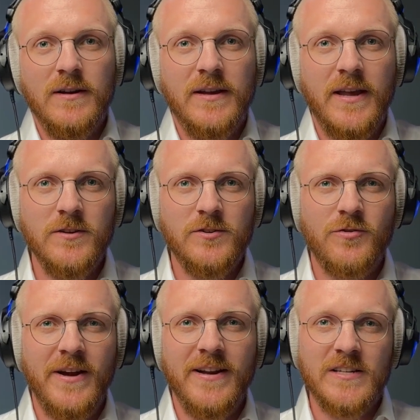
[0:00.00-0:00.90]
Can you
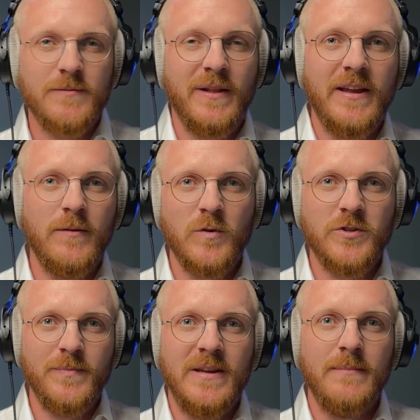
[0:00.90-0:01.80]
try and explain what
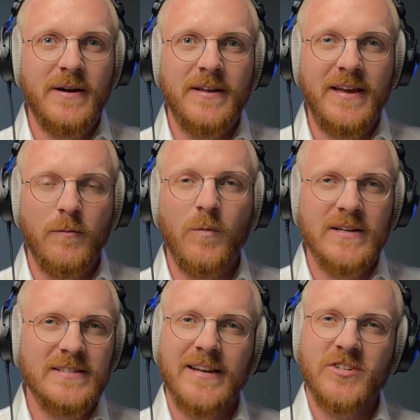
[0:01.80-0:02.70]
you mean by that? Why
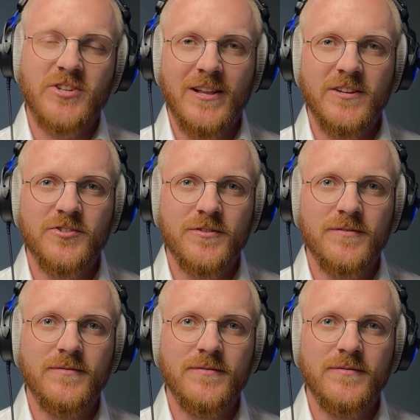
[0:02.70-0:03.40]
is that a challenge?